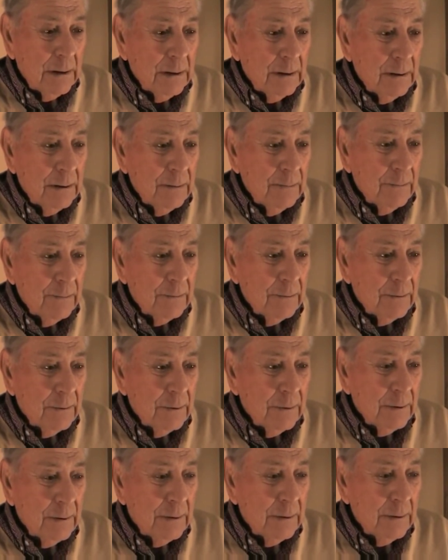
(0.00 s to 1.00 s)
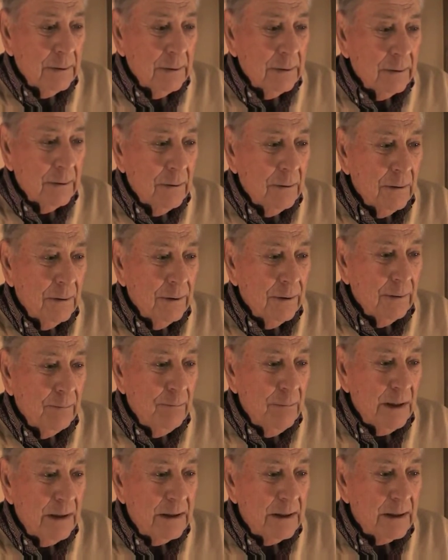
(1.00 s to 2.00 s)
over all the
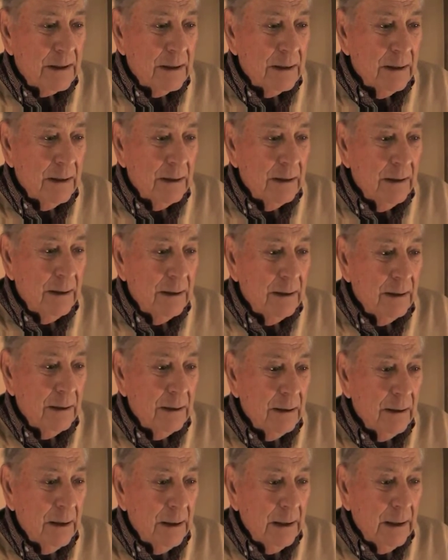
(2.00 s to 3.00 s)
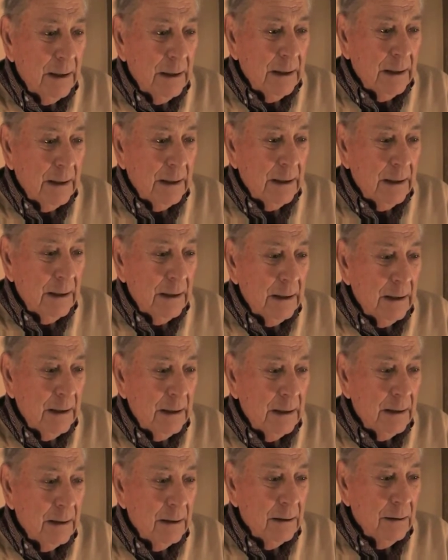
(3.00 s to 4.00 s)
mess in
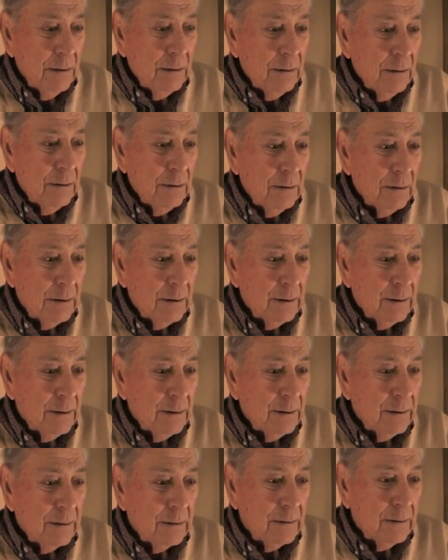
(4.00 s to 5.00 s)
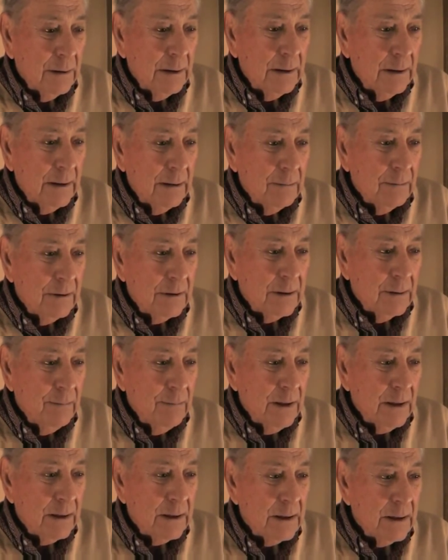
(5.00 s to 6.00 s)
Honolulu area. Right, that was a
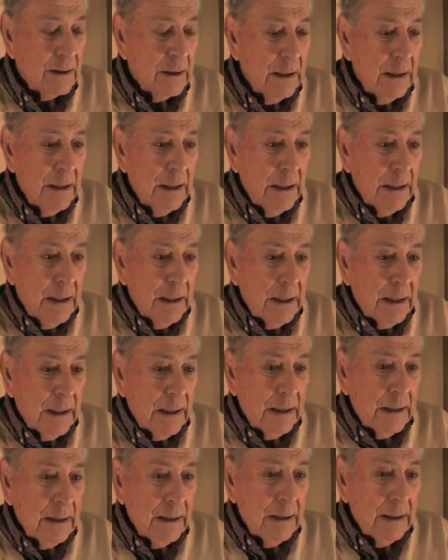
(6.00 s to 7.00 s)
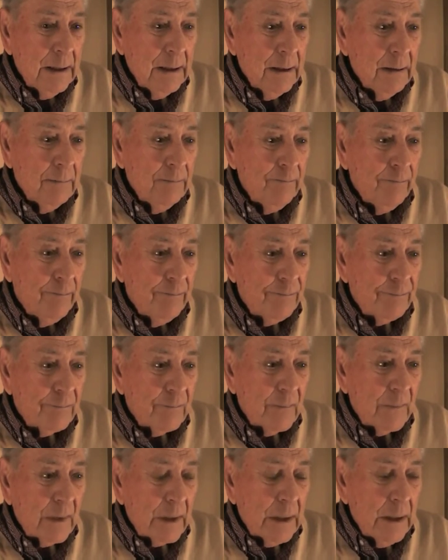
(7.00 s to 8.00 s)
mess. And
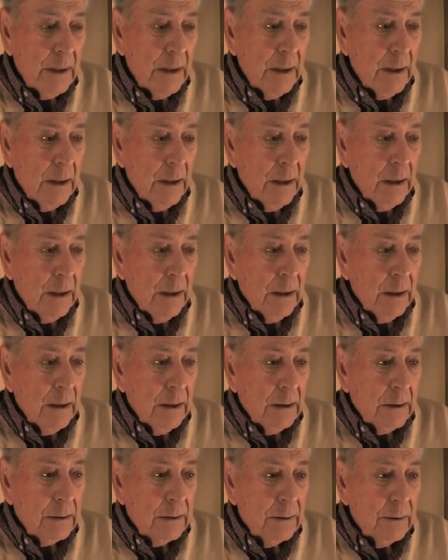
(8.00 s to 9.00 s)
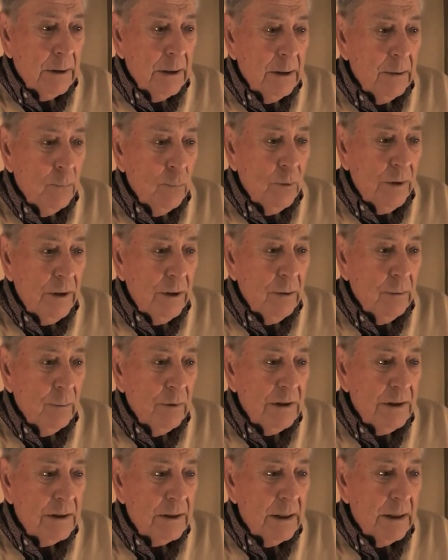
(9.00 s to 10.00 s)
so then
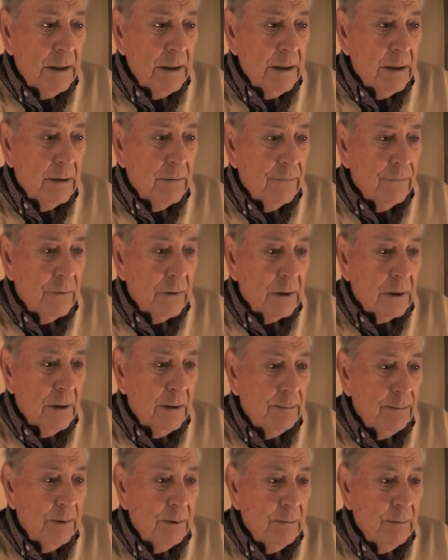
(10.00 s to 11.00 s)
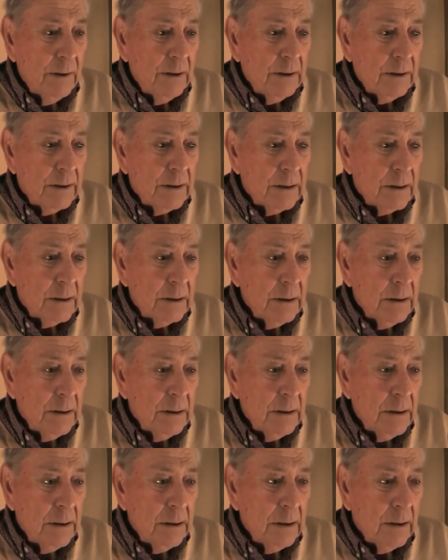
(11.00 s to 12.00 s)
we stayed there for a couple of months.
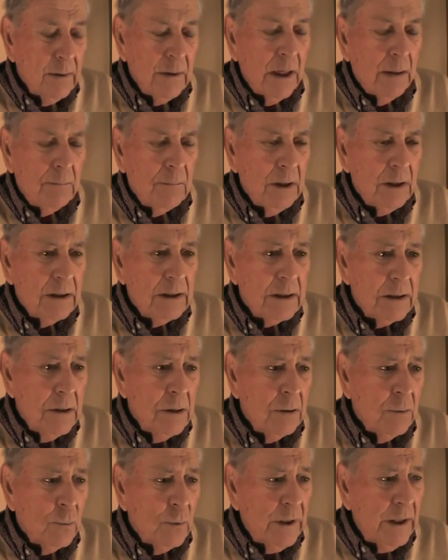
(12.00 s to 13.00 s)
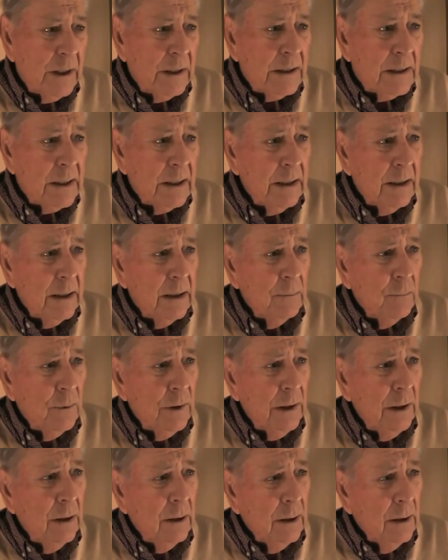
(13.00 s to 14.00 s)
Not months, no, weeks. And then
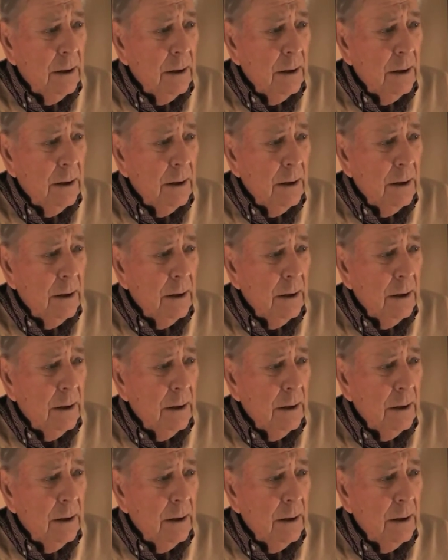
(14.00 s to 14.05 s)
we